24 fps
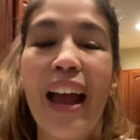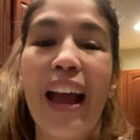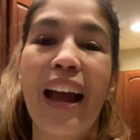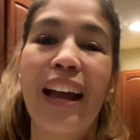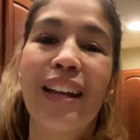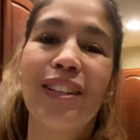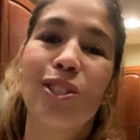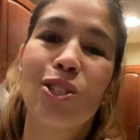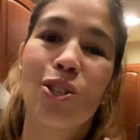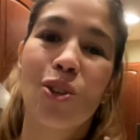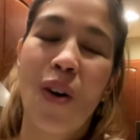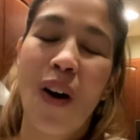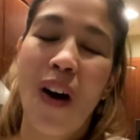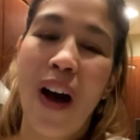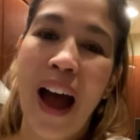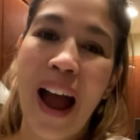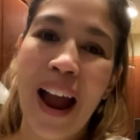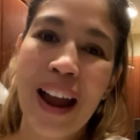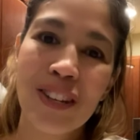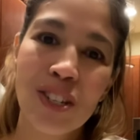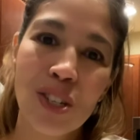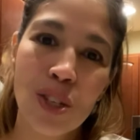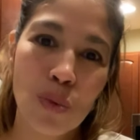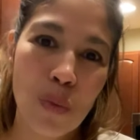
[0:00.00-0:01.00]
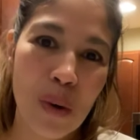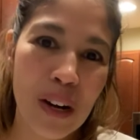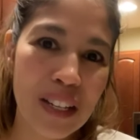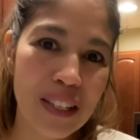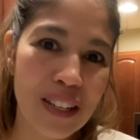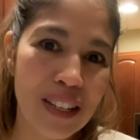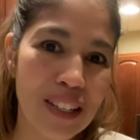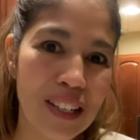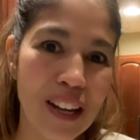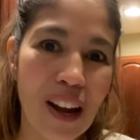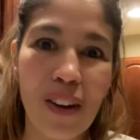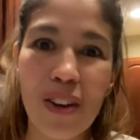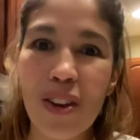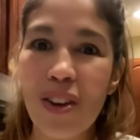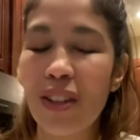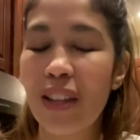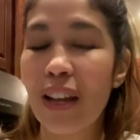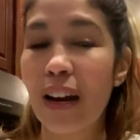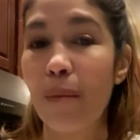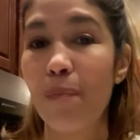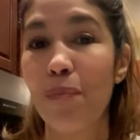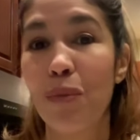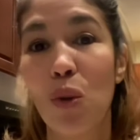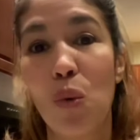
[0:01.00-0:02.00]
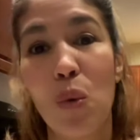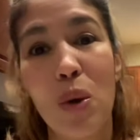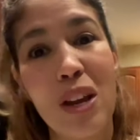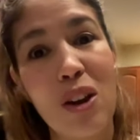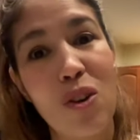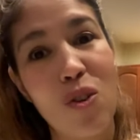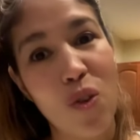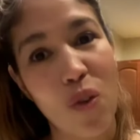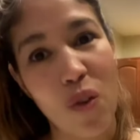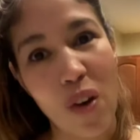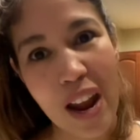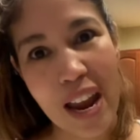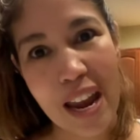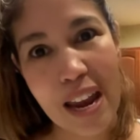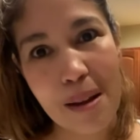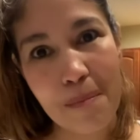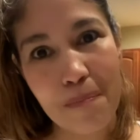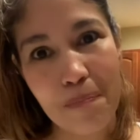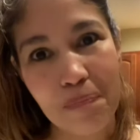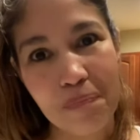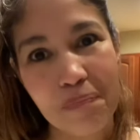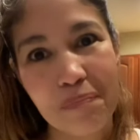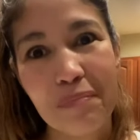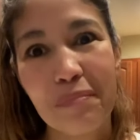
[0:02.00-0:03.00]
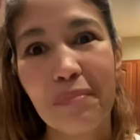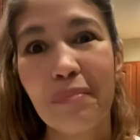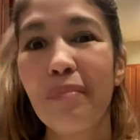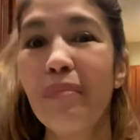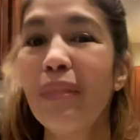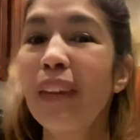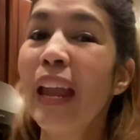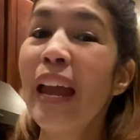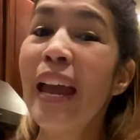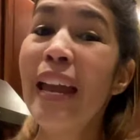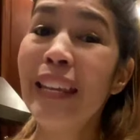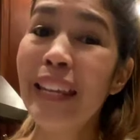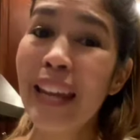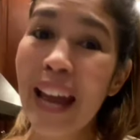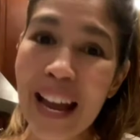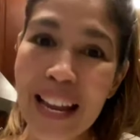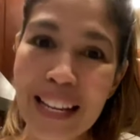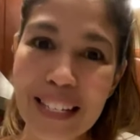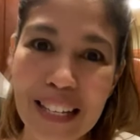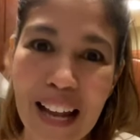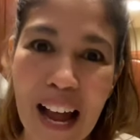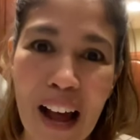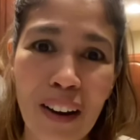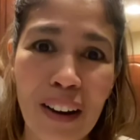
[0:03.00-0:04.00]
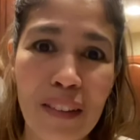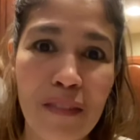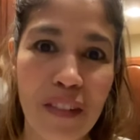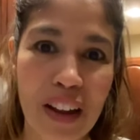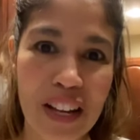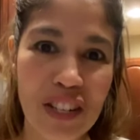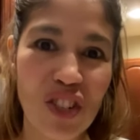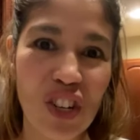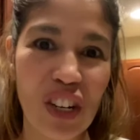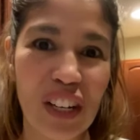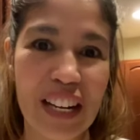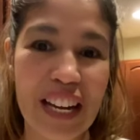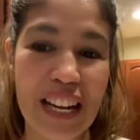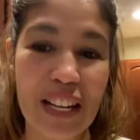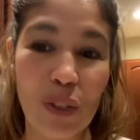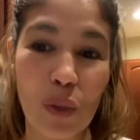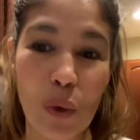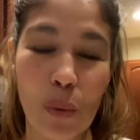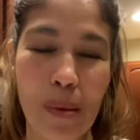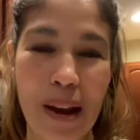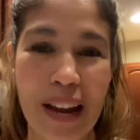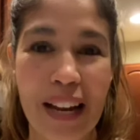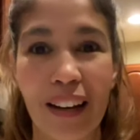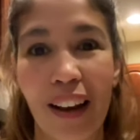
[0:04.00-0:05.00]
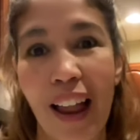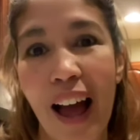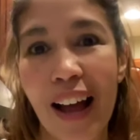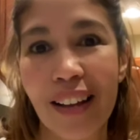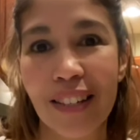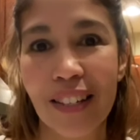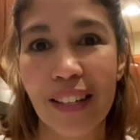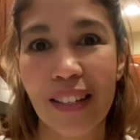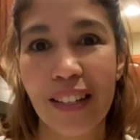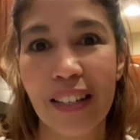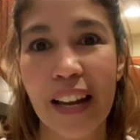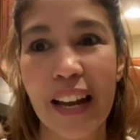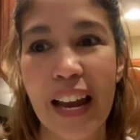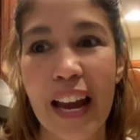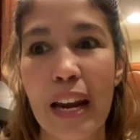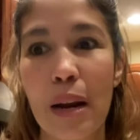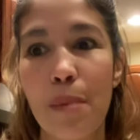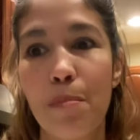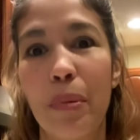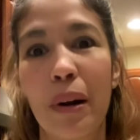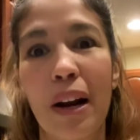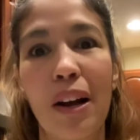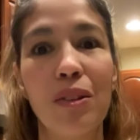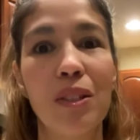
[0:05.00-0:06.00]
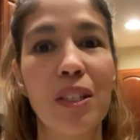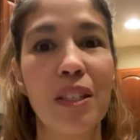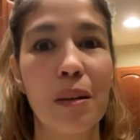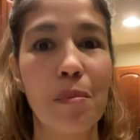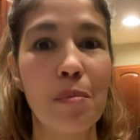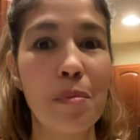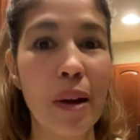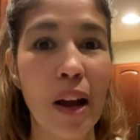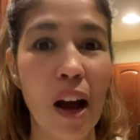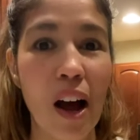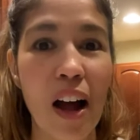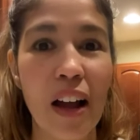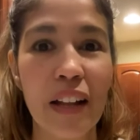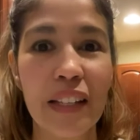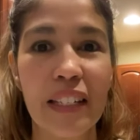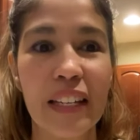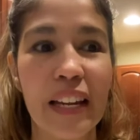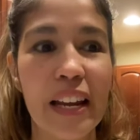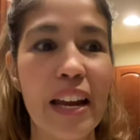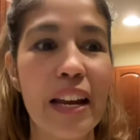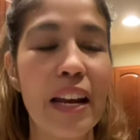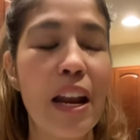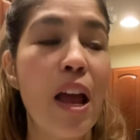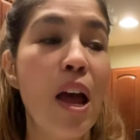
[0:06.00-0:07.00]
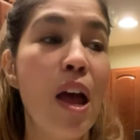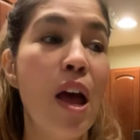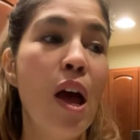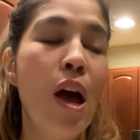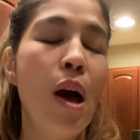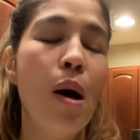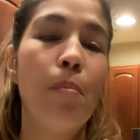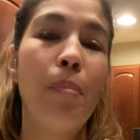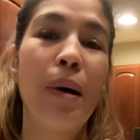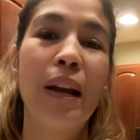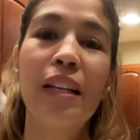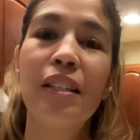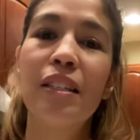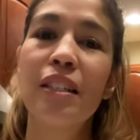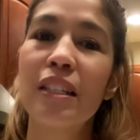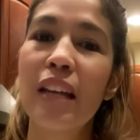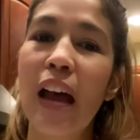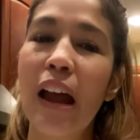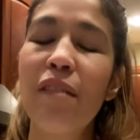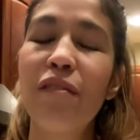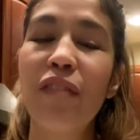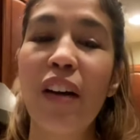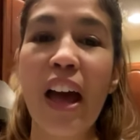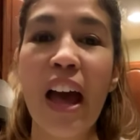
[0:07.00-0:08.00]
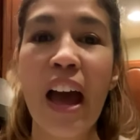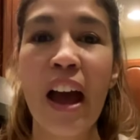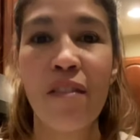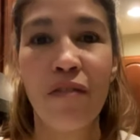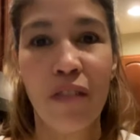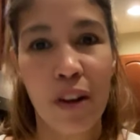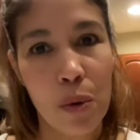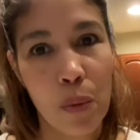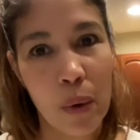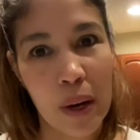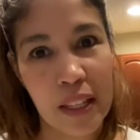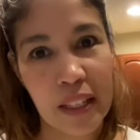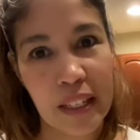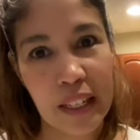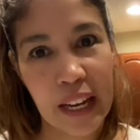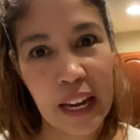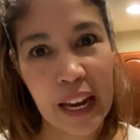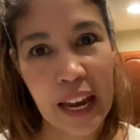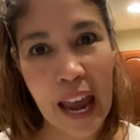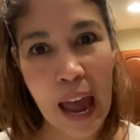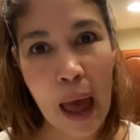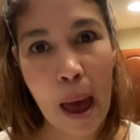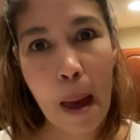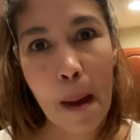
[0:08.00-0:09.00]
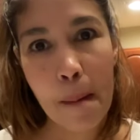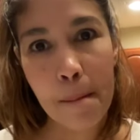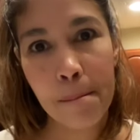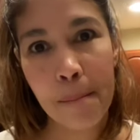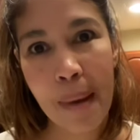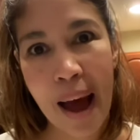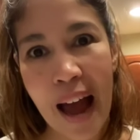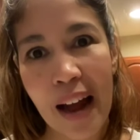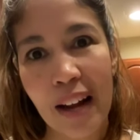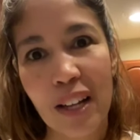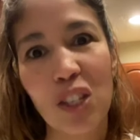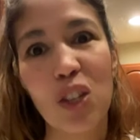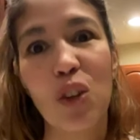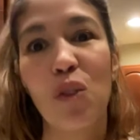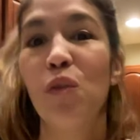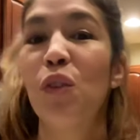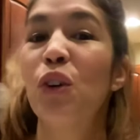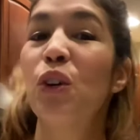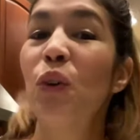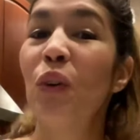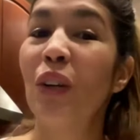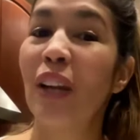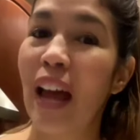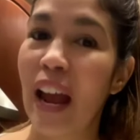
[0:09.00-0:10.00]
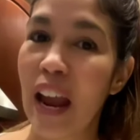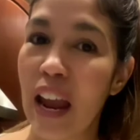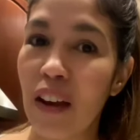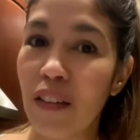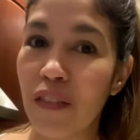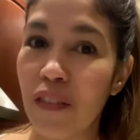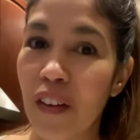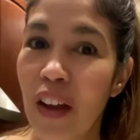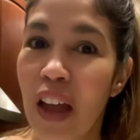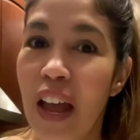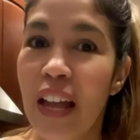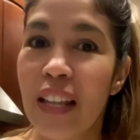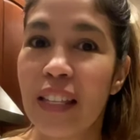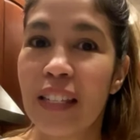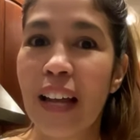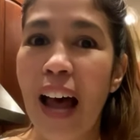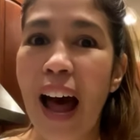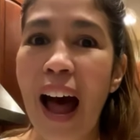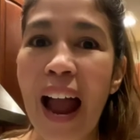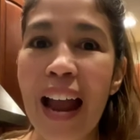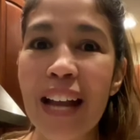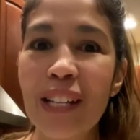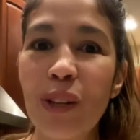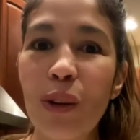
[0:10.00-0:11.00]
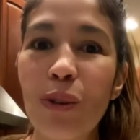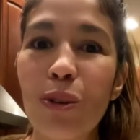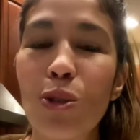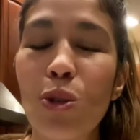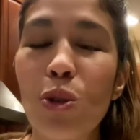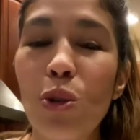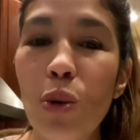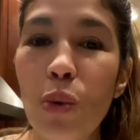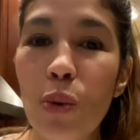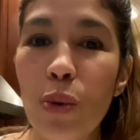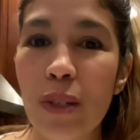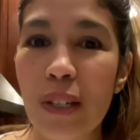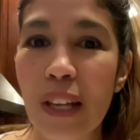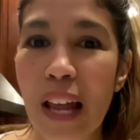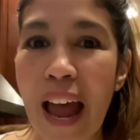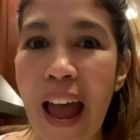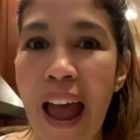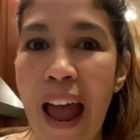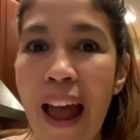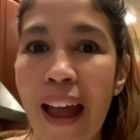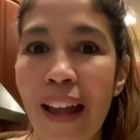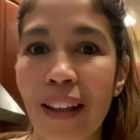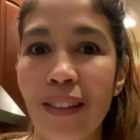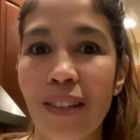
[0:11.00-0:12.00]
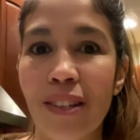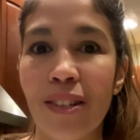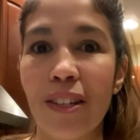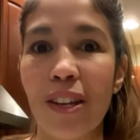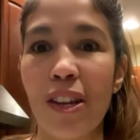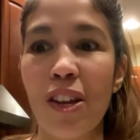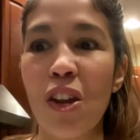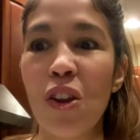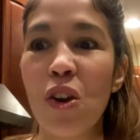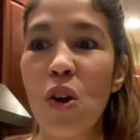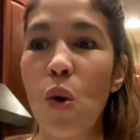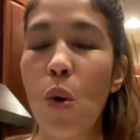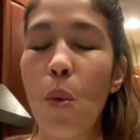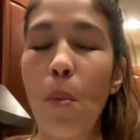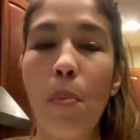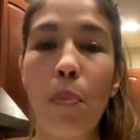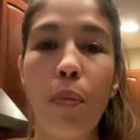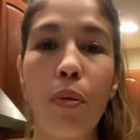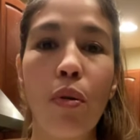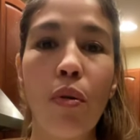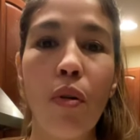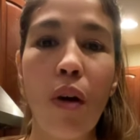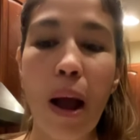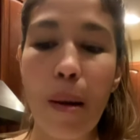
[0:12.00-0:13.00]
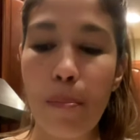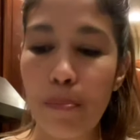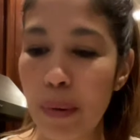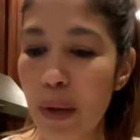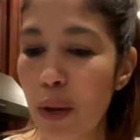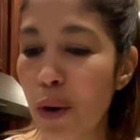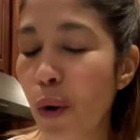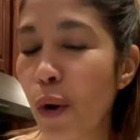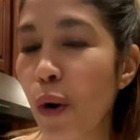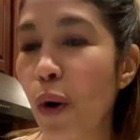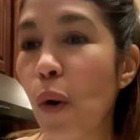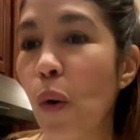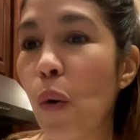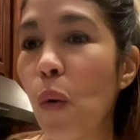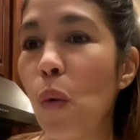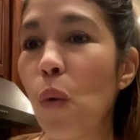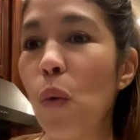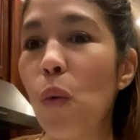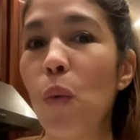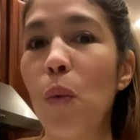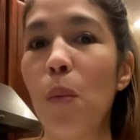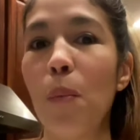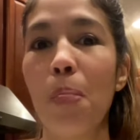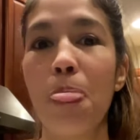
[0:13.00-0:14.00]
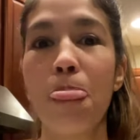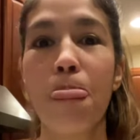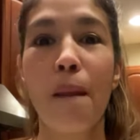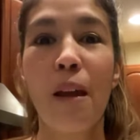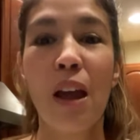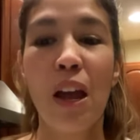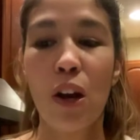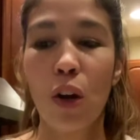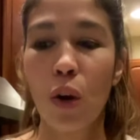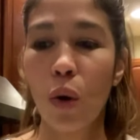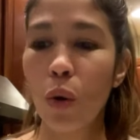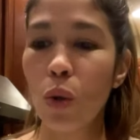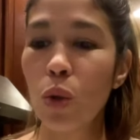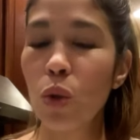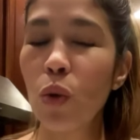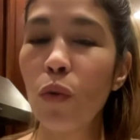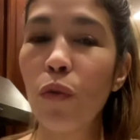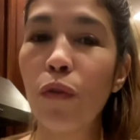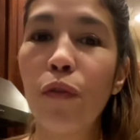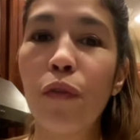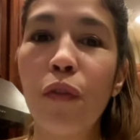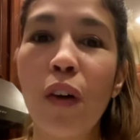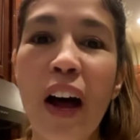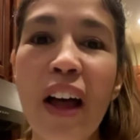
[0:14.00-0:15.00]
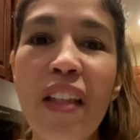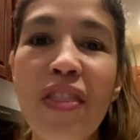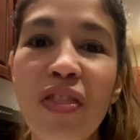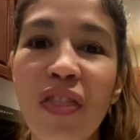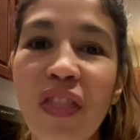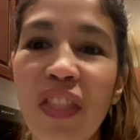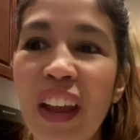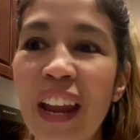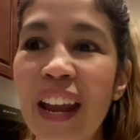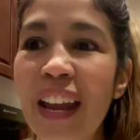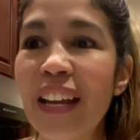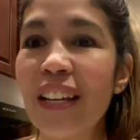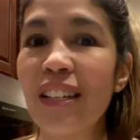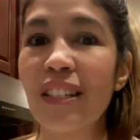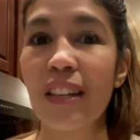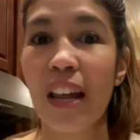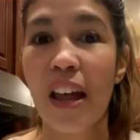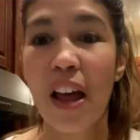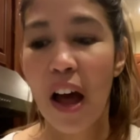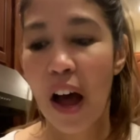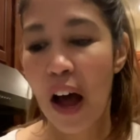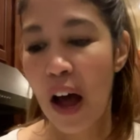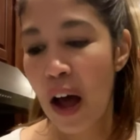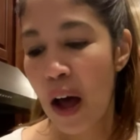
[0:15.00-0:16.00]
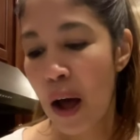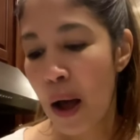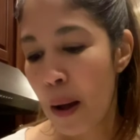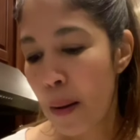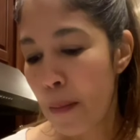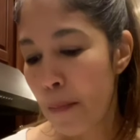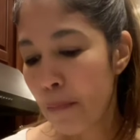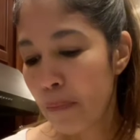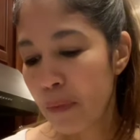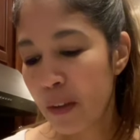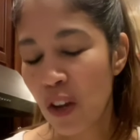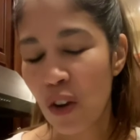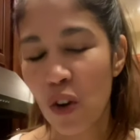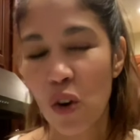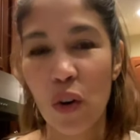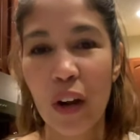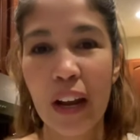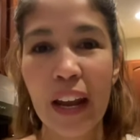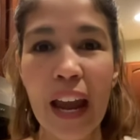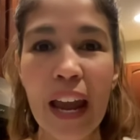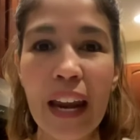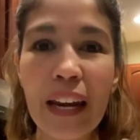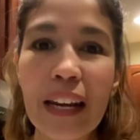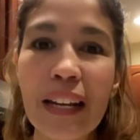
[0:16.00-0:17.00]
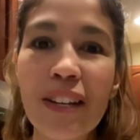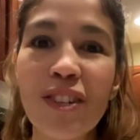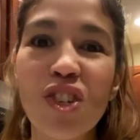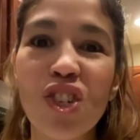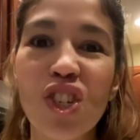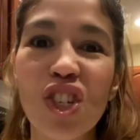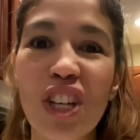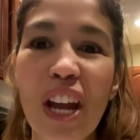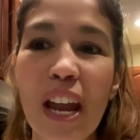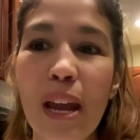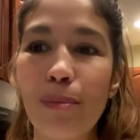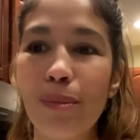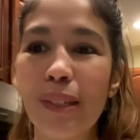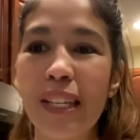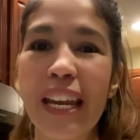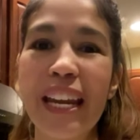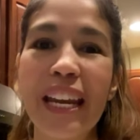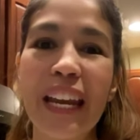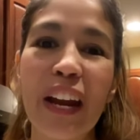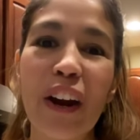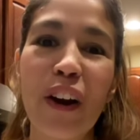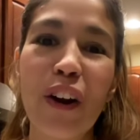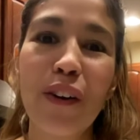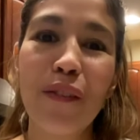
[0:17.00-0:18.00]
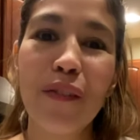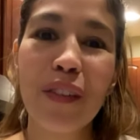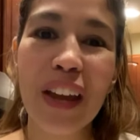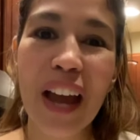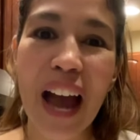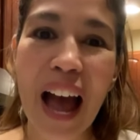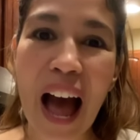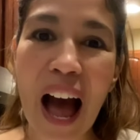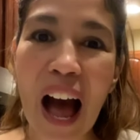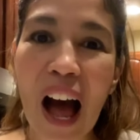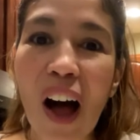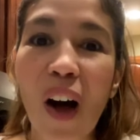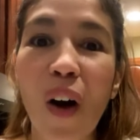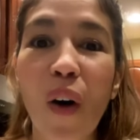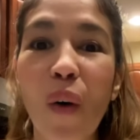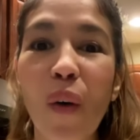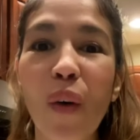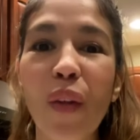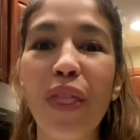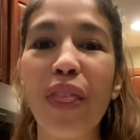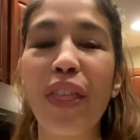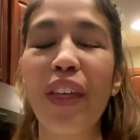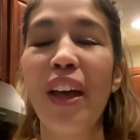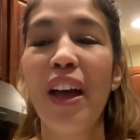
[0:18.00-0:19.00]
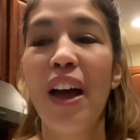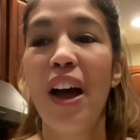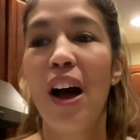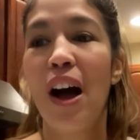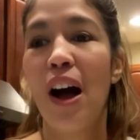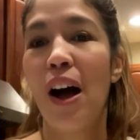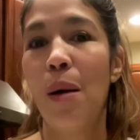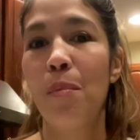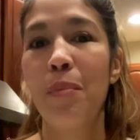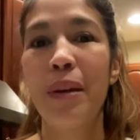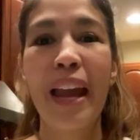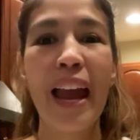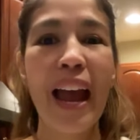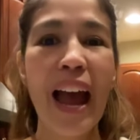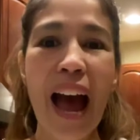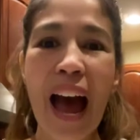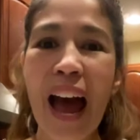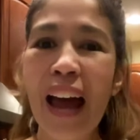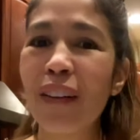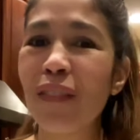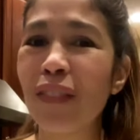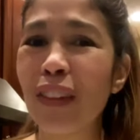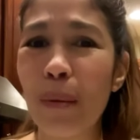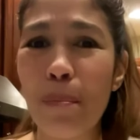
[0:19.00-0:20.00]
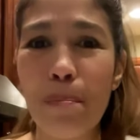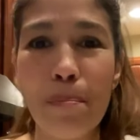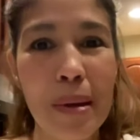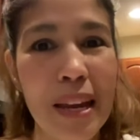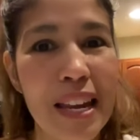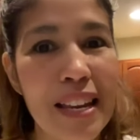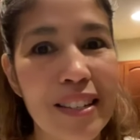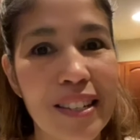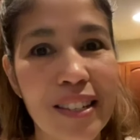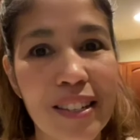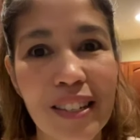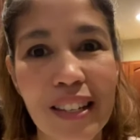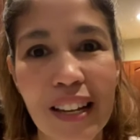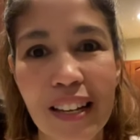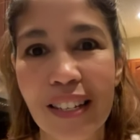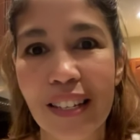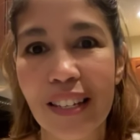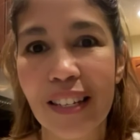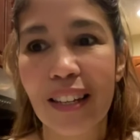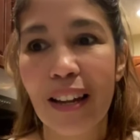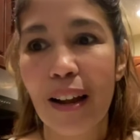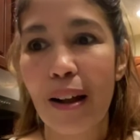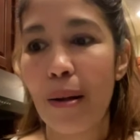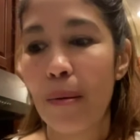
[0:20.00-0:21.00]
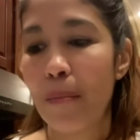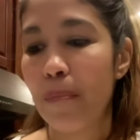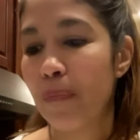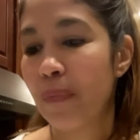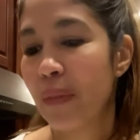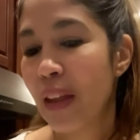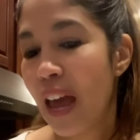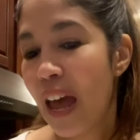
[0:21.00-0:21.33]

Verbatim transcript: And so I just wanted to tell you that I'm doing great. And yes, I'll eventually do my classes again and put out some content, but it's time for everyone to get back to real life. Tie those loose ends, you know, prep your home, go do fun things, um, you know, get in shape, take care of your health, um, get out of the beast system.